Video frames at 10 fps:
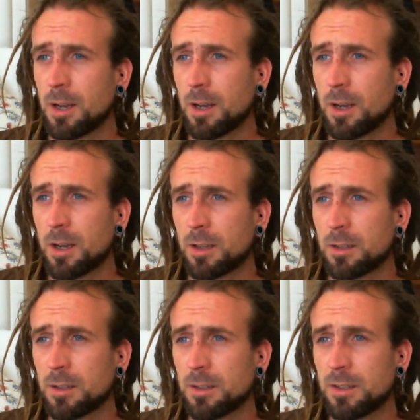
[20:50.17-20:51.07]
This is
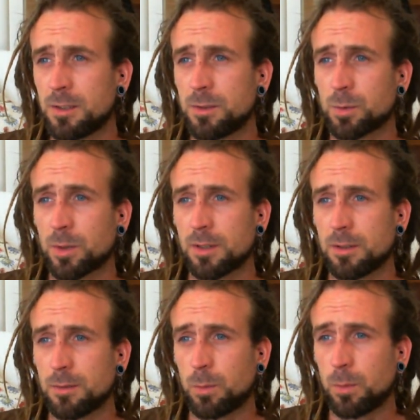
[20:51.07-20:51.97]
one of the
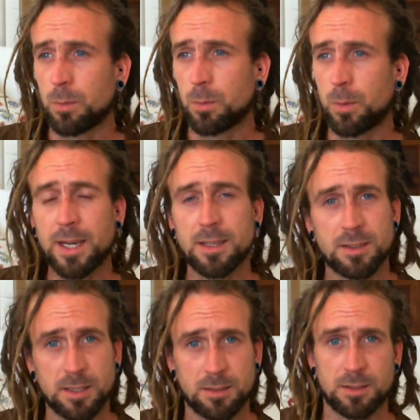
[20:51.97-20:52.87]
weirdest things that's
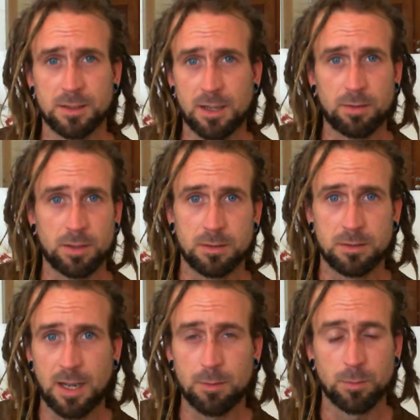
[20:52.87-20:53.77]
ever happened, because
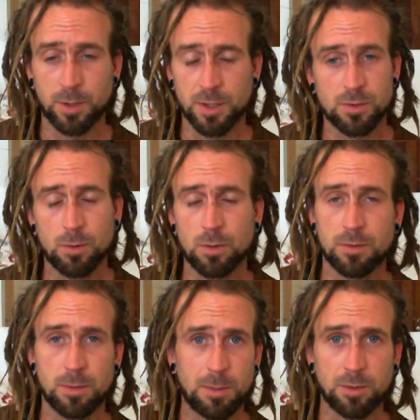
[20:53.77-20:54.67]
all of the memories are all
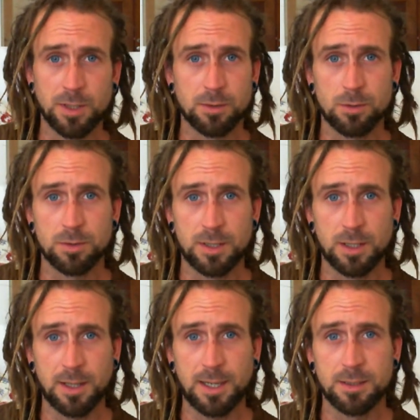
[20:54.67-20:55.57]
still there to this
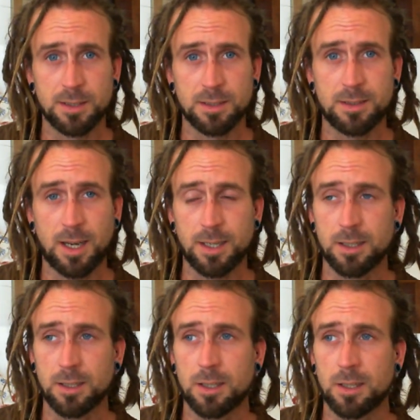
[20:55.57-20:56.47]
day.
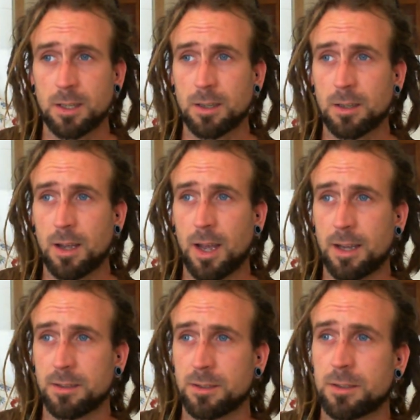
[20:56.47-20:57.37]
And I think